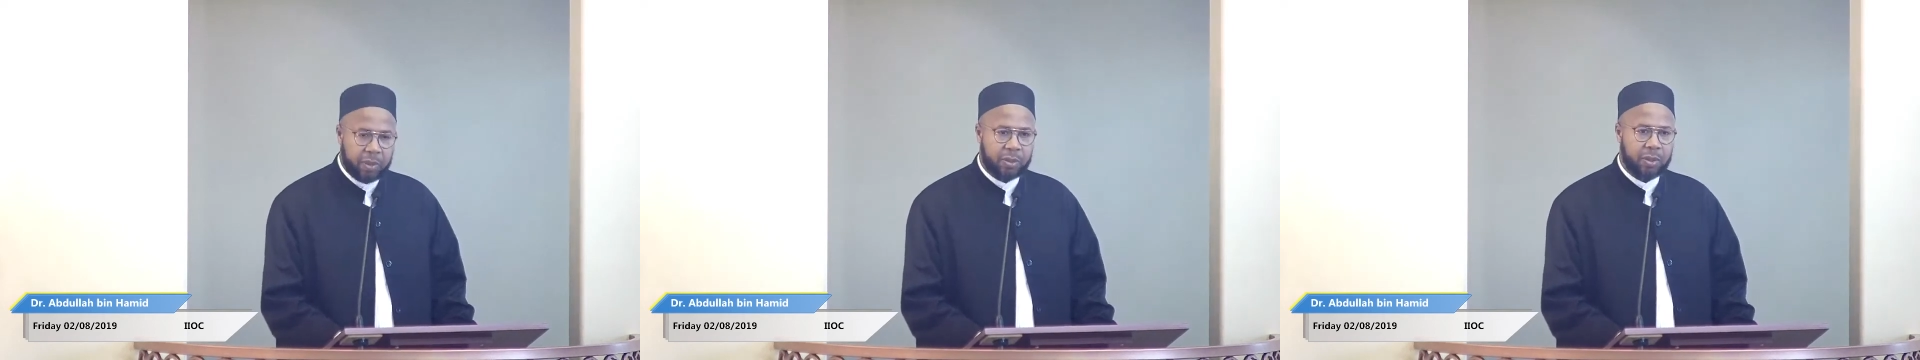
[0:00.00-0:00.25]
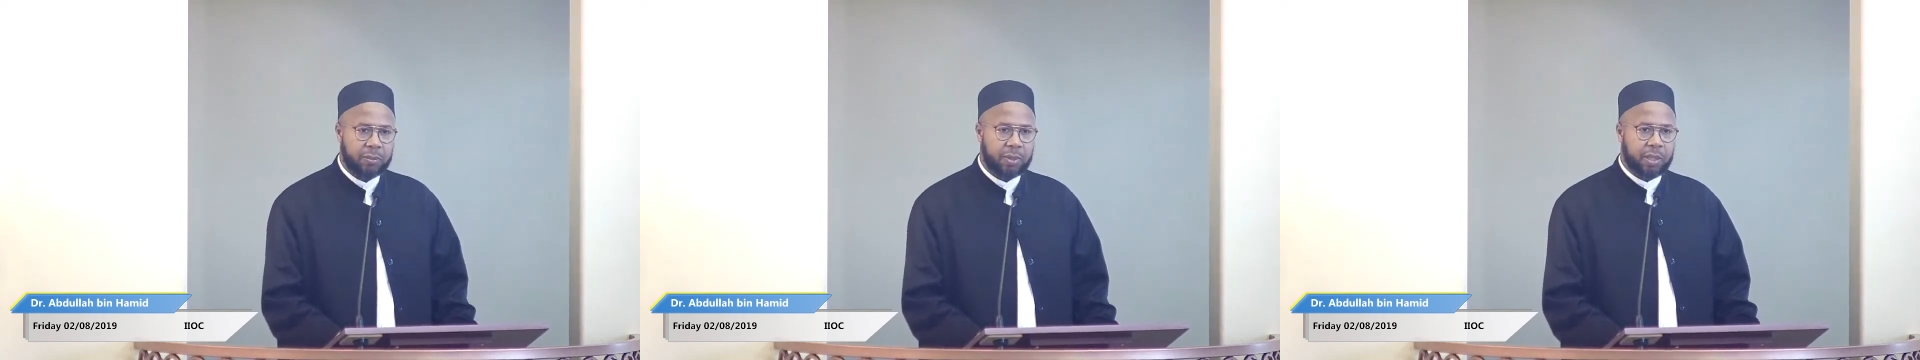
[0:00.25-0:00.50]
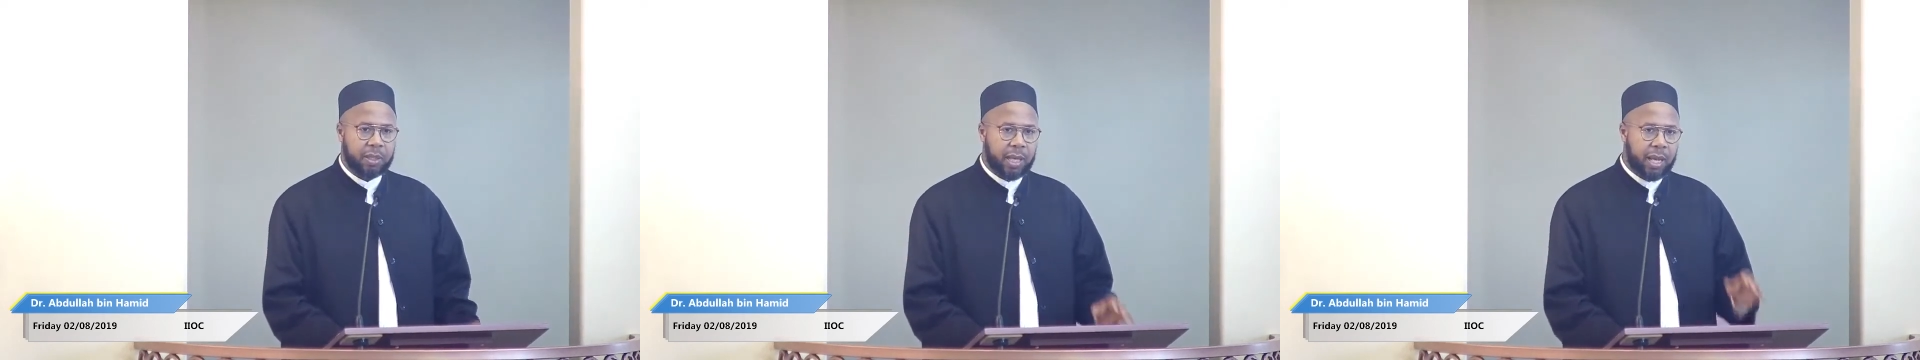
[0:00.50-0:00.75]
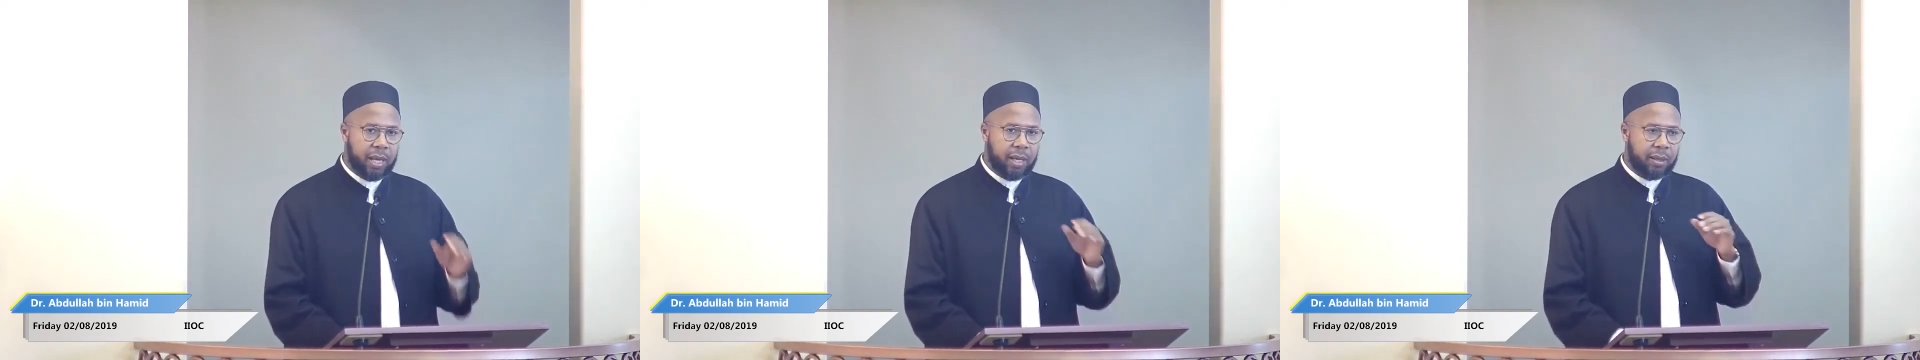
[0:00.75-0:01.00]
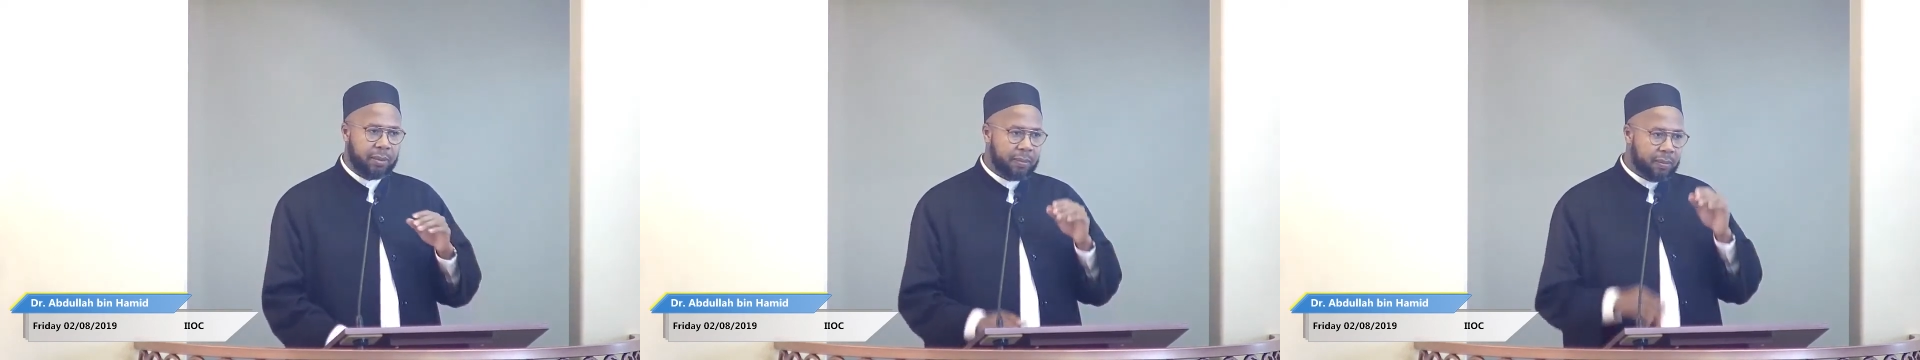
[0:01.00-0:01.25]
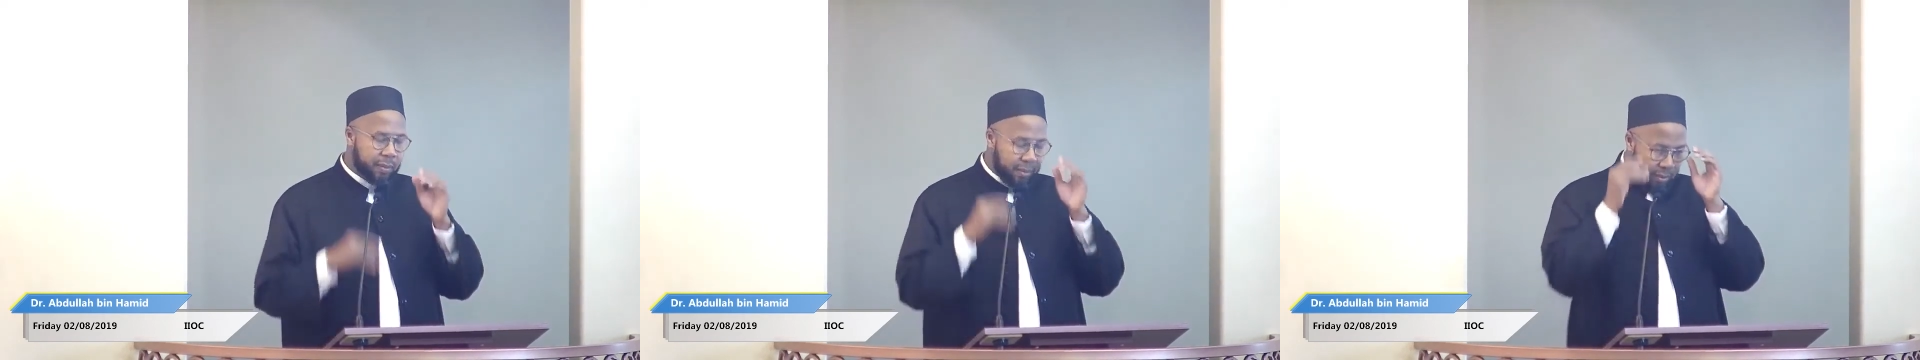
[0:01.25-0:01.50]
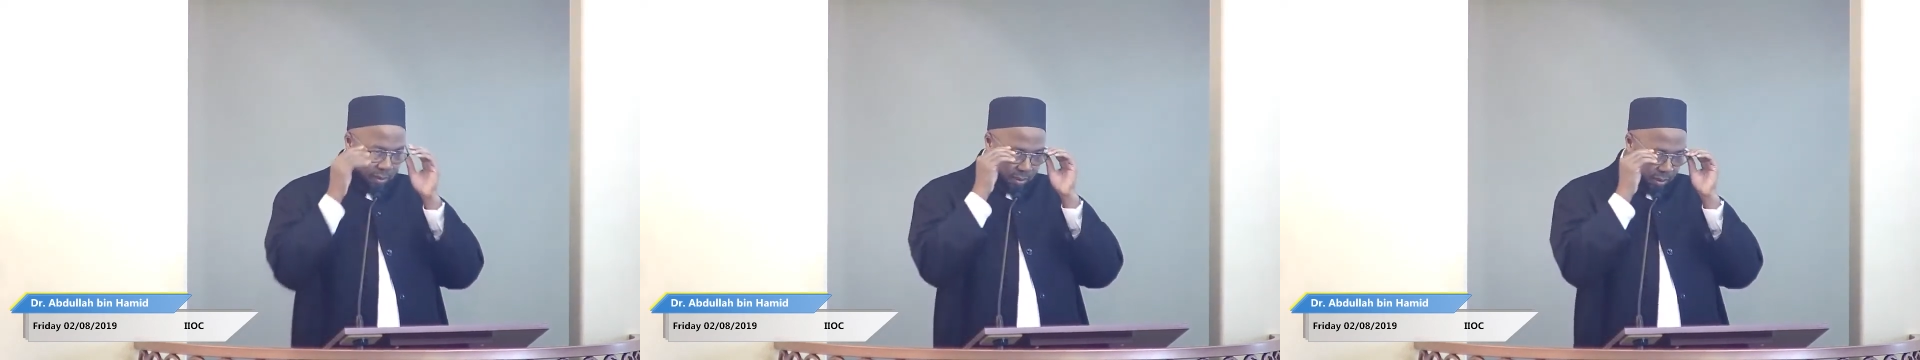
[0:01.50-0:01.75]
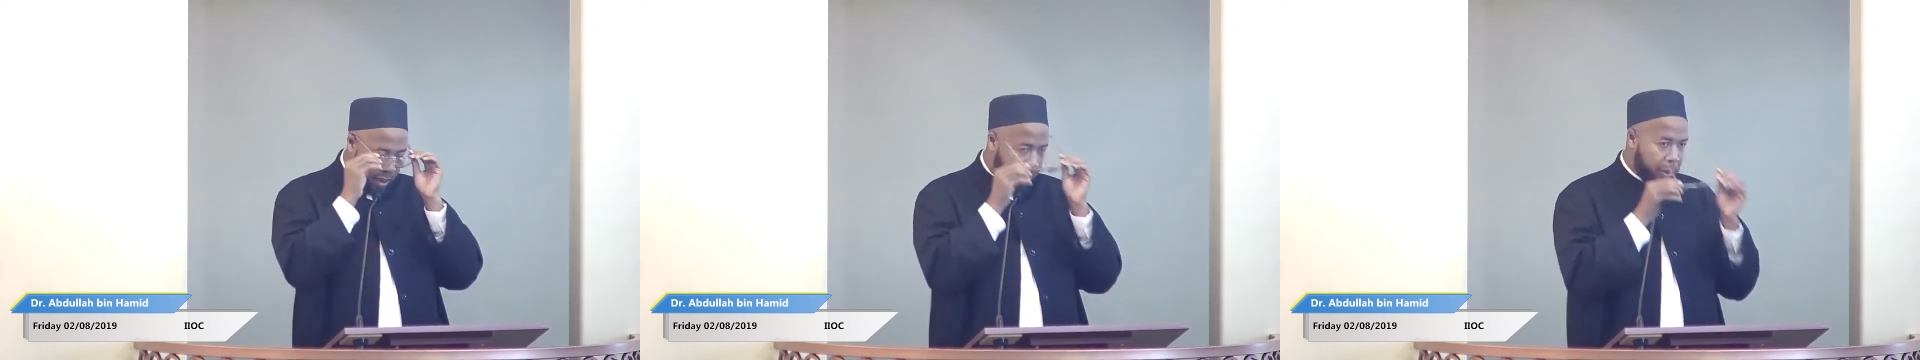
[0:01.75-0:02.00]
Muslims today
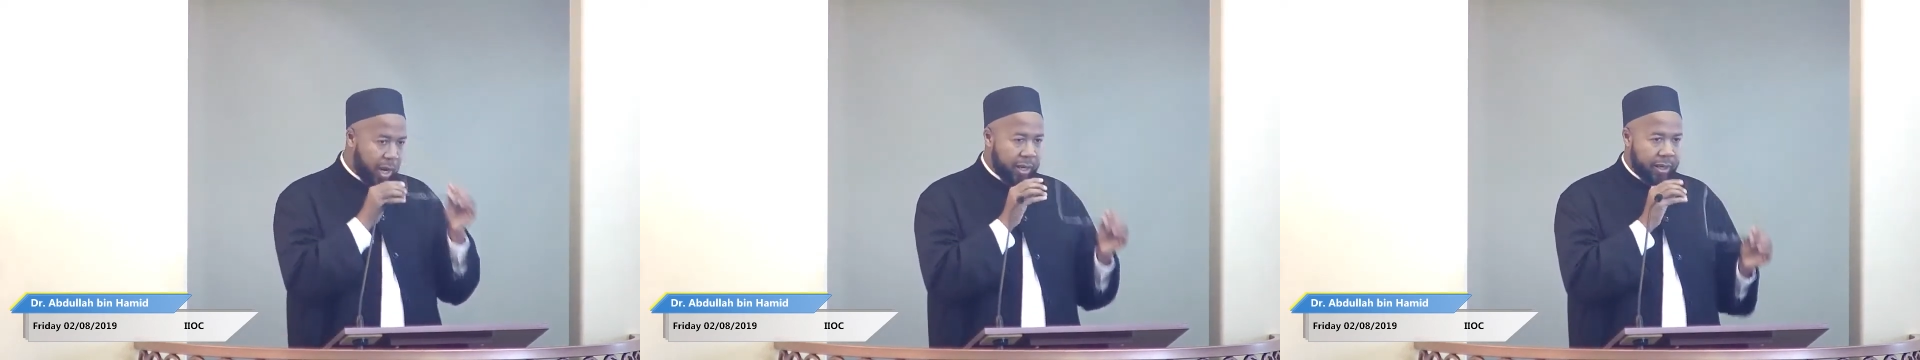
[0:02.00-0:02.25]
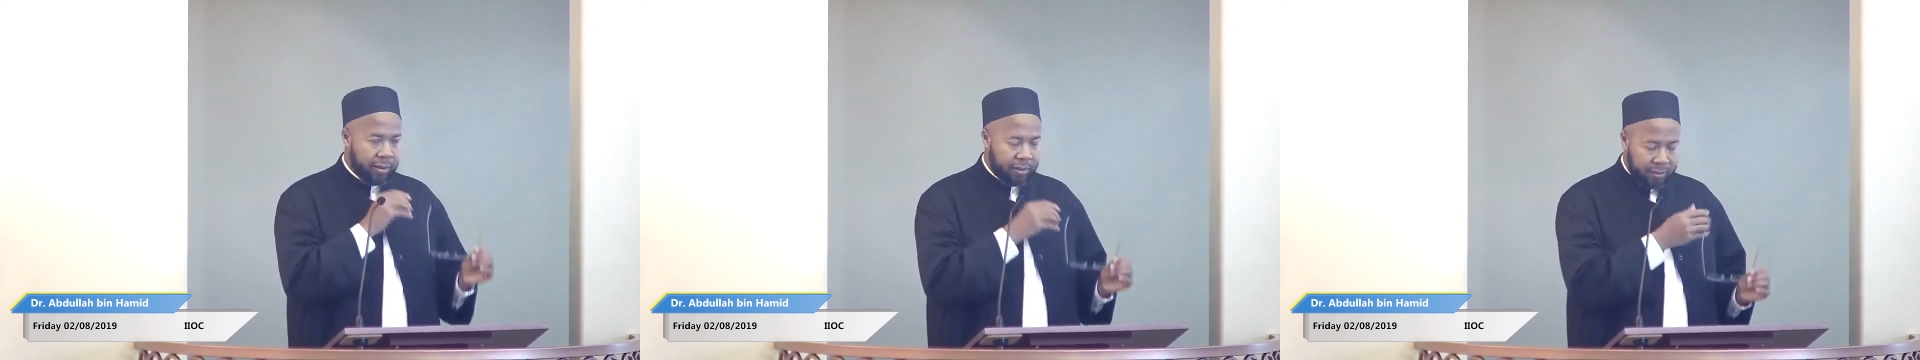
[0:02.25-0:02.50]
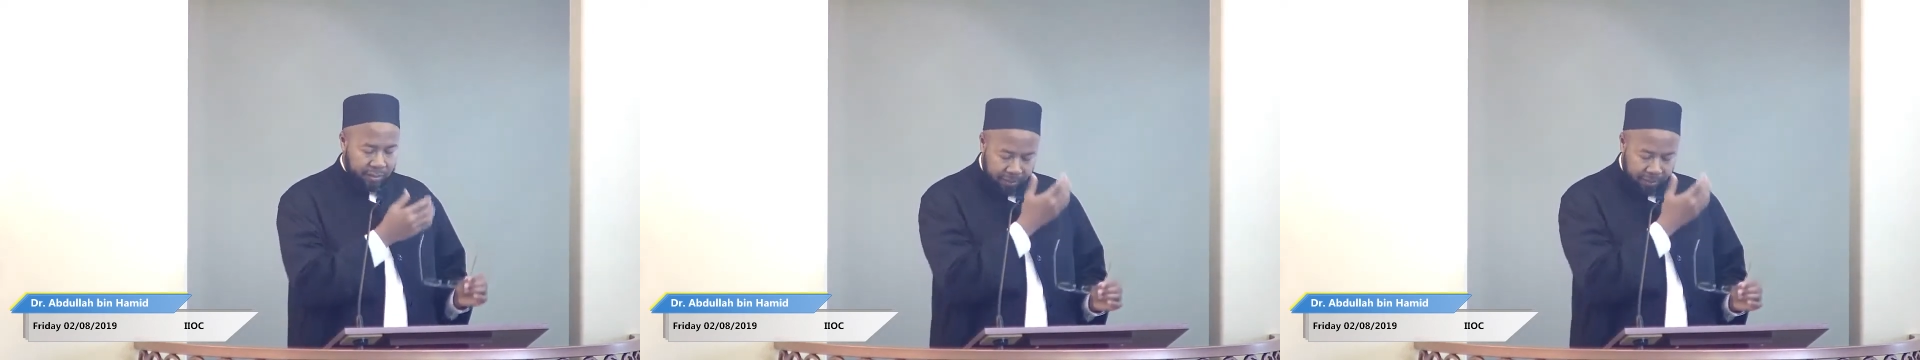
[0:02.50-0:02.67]
are running